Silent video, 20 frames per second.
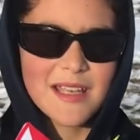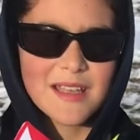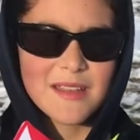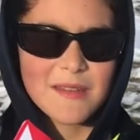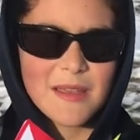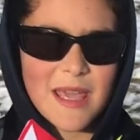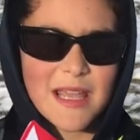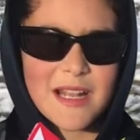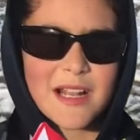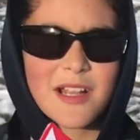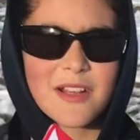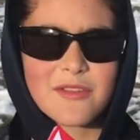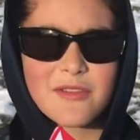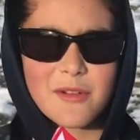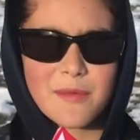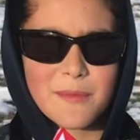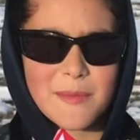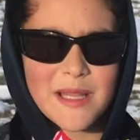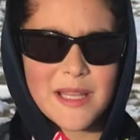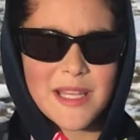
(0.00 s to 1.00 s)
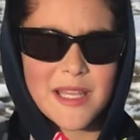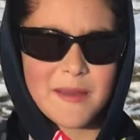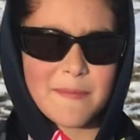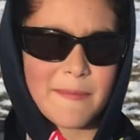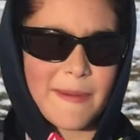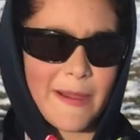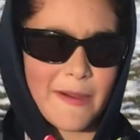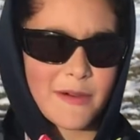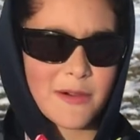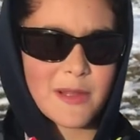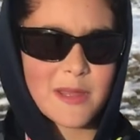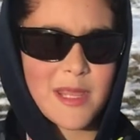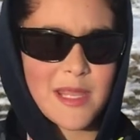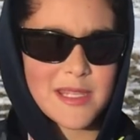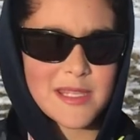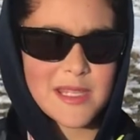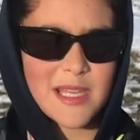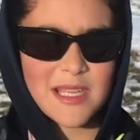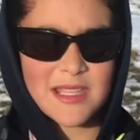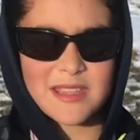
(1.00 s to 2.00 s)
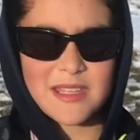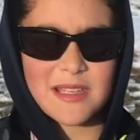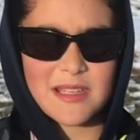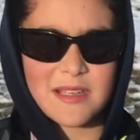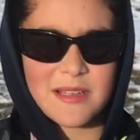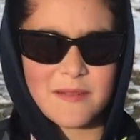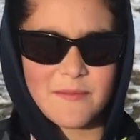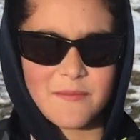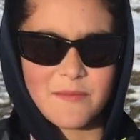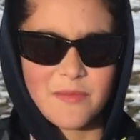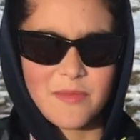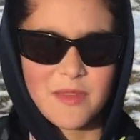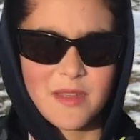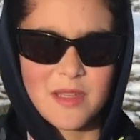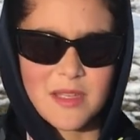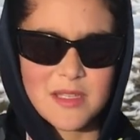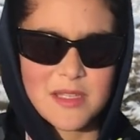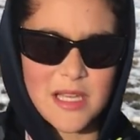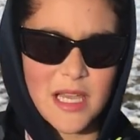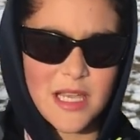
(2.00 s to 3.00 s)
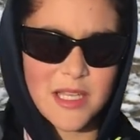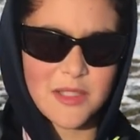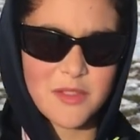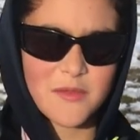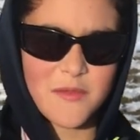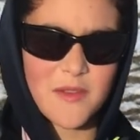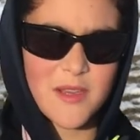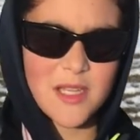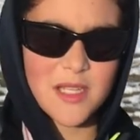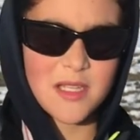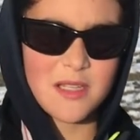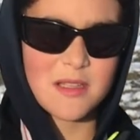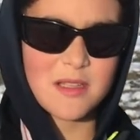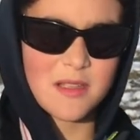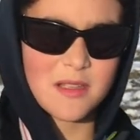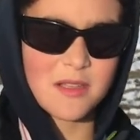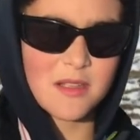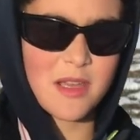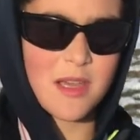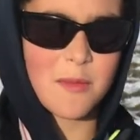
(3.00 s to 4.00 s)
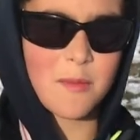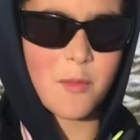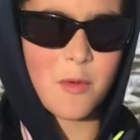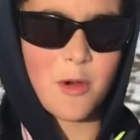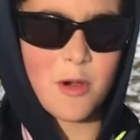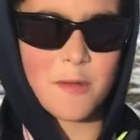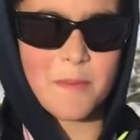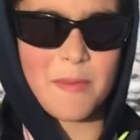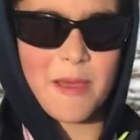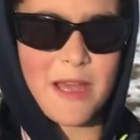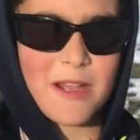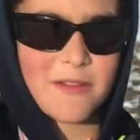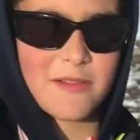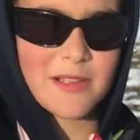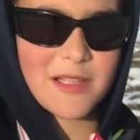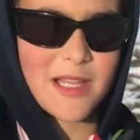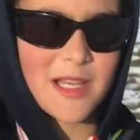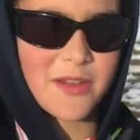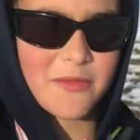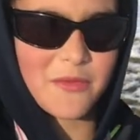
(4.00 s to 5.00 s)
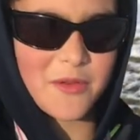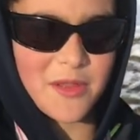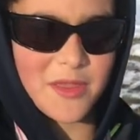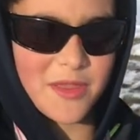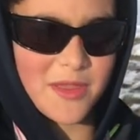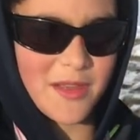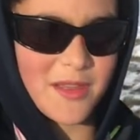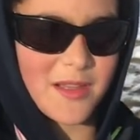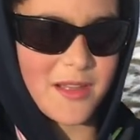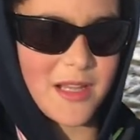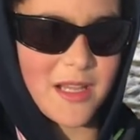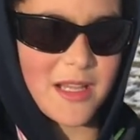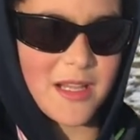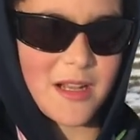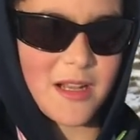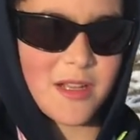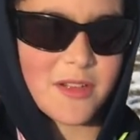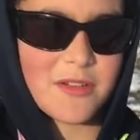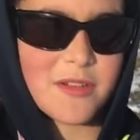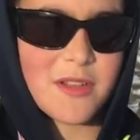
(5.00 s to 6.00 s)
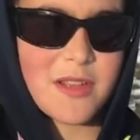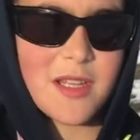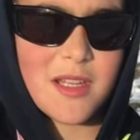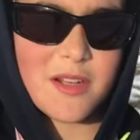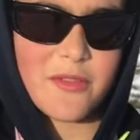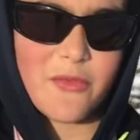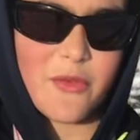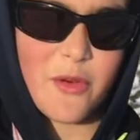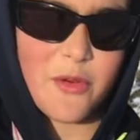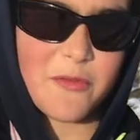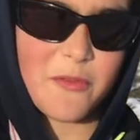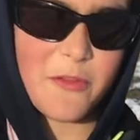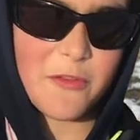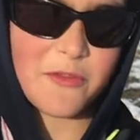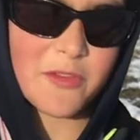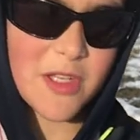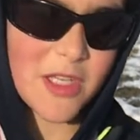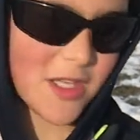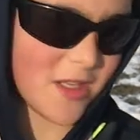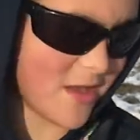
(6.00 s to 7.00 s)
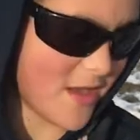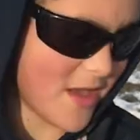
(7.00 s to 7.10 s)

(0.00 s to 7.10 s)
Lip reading: 800 milliamp hour, that's like the size of it. You get more battery life with an 800 than a 450.